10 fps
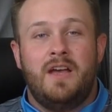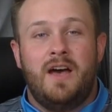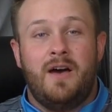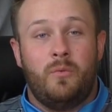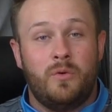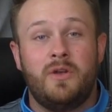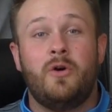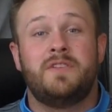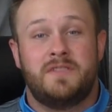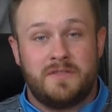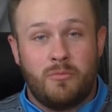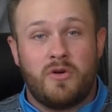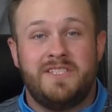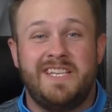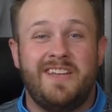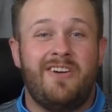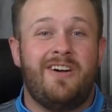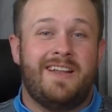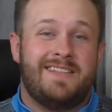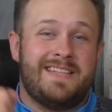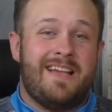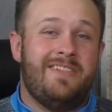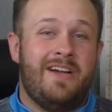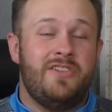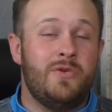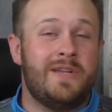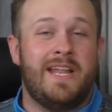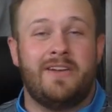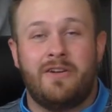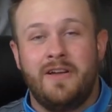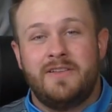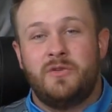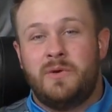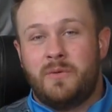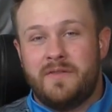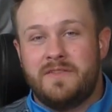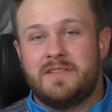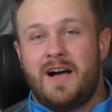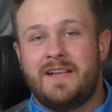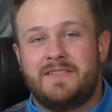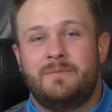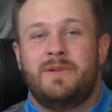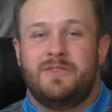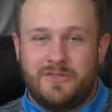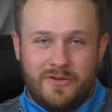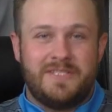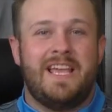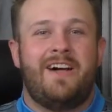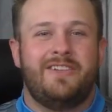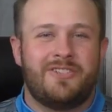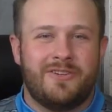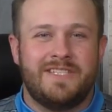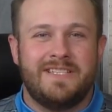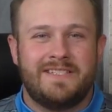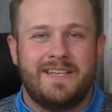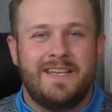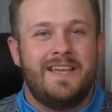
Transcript: We'll go into some more detail on exactly how you can enter to win one of these awesome Jersey Alley jerseys.